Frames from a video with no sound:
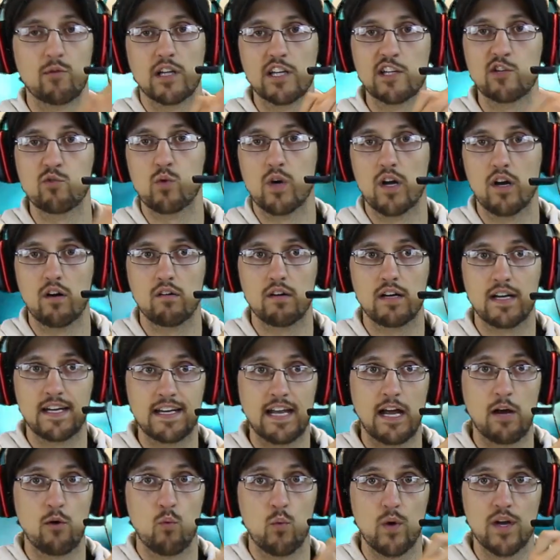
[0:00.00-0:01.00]
really will.
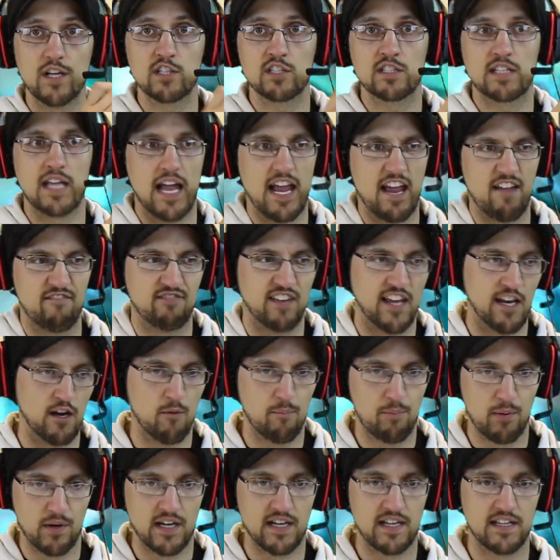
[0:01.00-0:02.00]
And I wish that if they
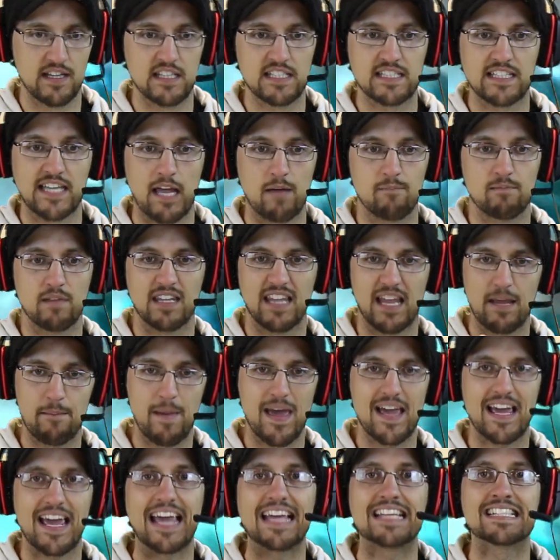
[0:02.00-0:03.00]
don't put it in this game, then they
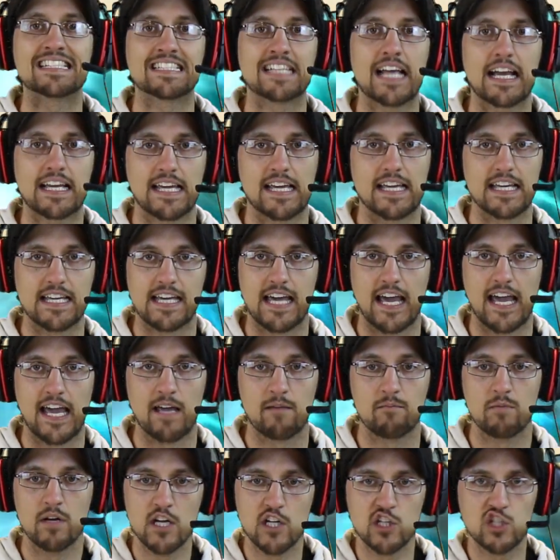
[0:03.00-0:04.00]
make a second
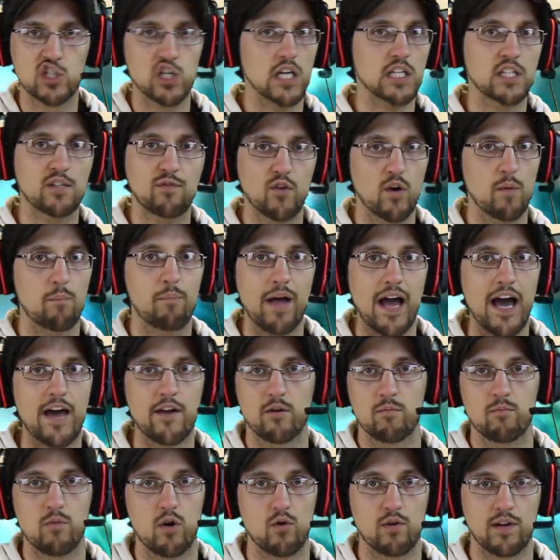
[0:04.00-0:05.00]
game just for
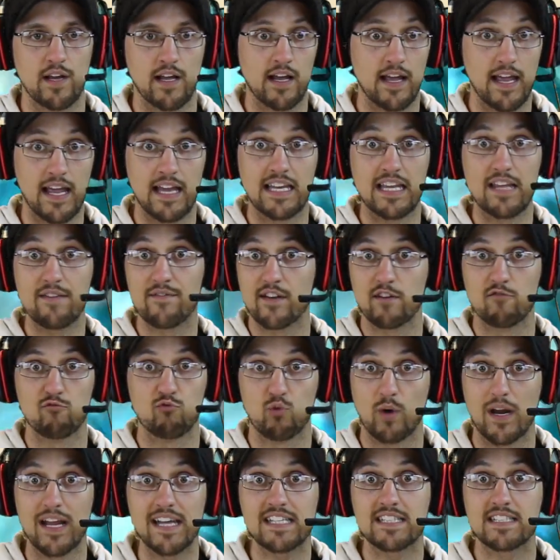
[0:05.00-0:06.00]
battle moding and
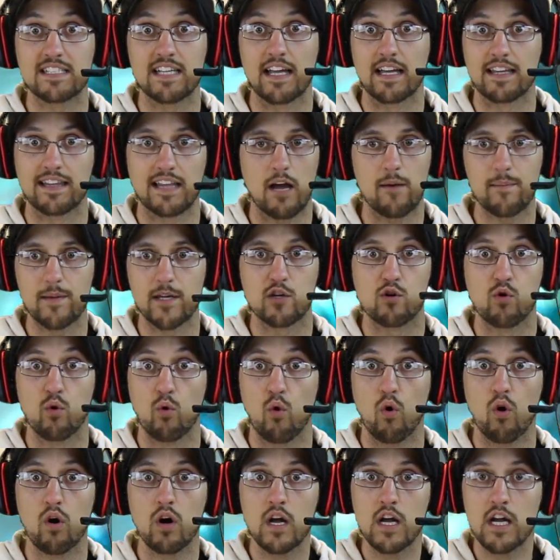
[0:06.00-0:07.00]
even racing. That'd be
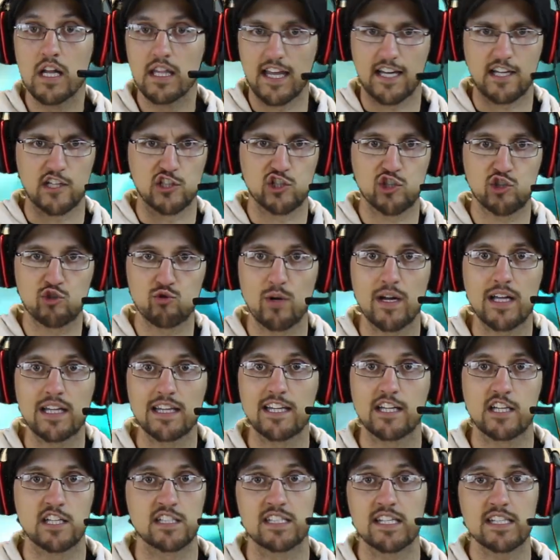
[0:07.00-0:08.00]
cool. Like a
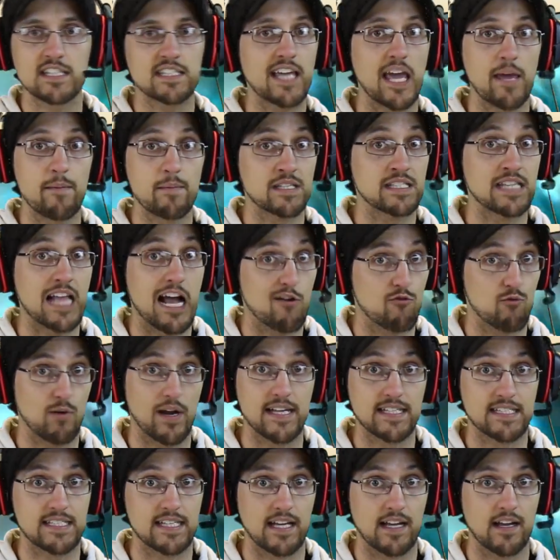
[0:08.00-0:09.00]
strictly, because this game is not
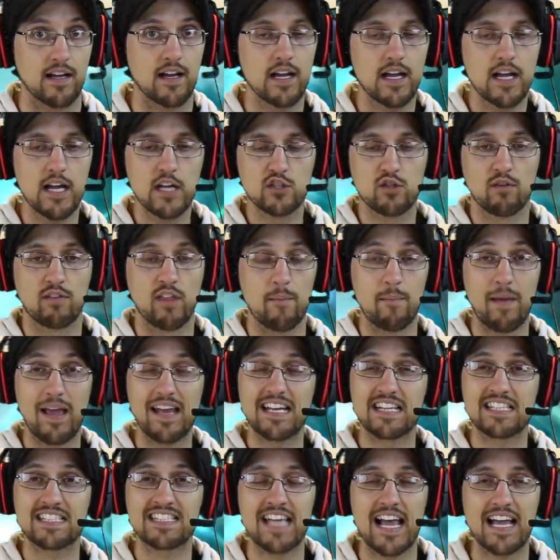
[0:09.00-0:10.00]
racing. So they
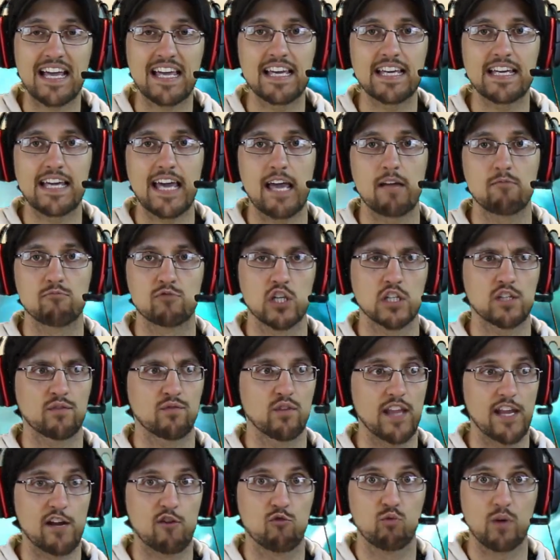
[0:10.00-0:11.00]
made a second game just
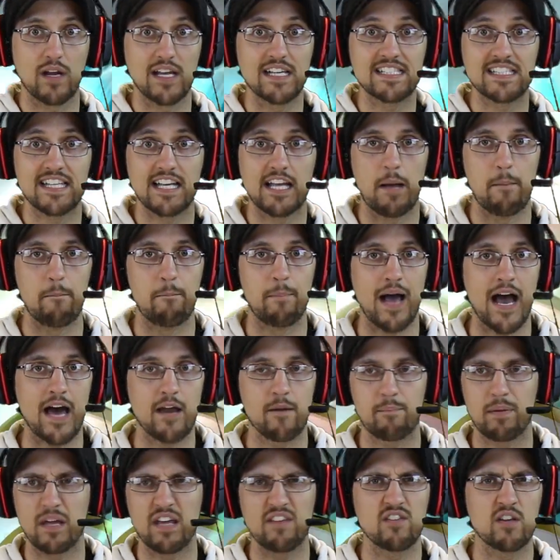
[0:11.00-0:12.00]
for like racing and
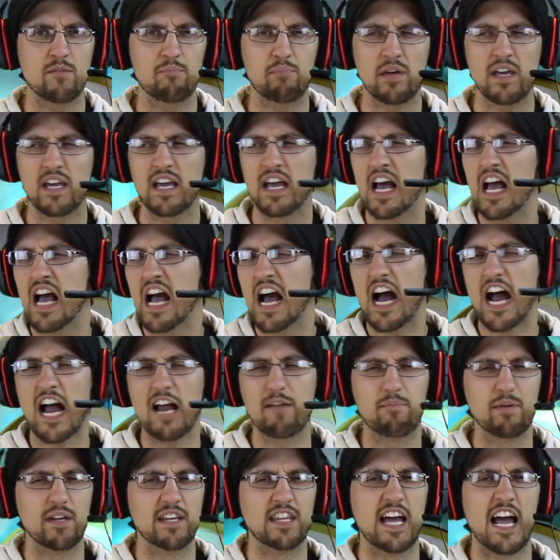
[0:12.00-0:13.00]
battle PvP.
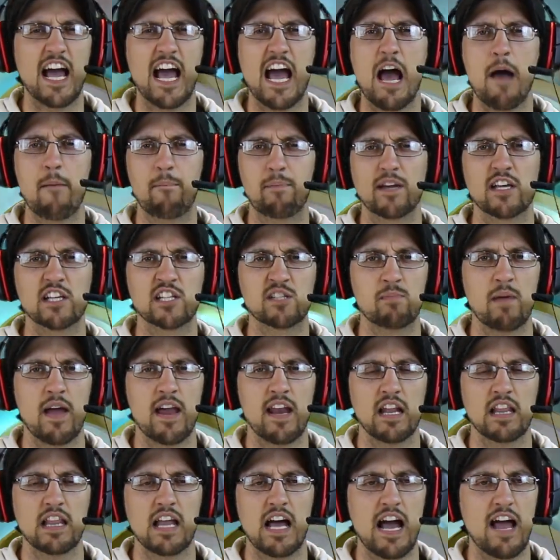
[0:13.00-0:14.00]
I'd be the happiest
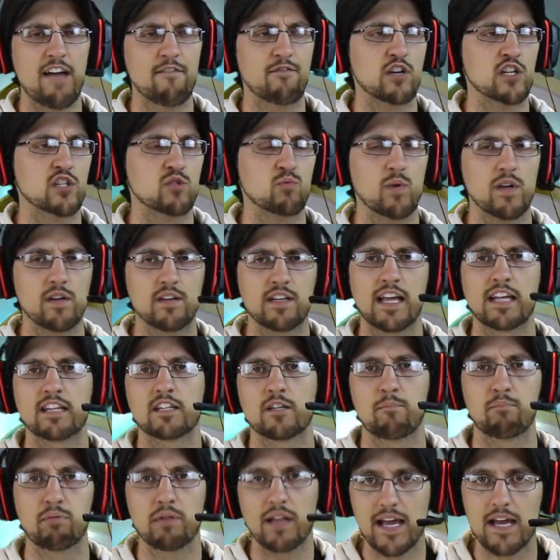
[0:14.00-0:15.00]
man alive because we'd
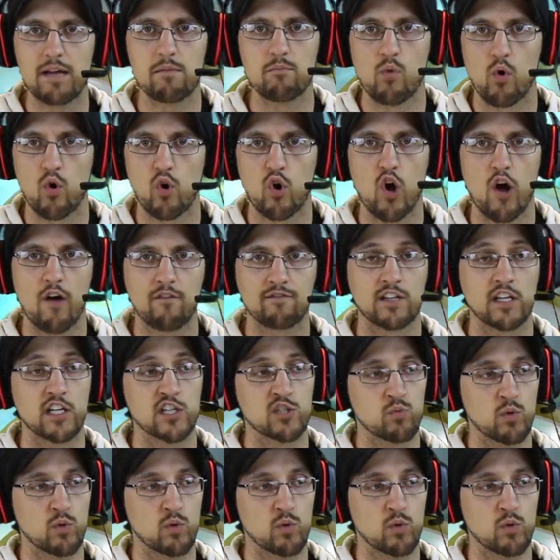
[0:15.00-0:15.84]
get to play it more often.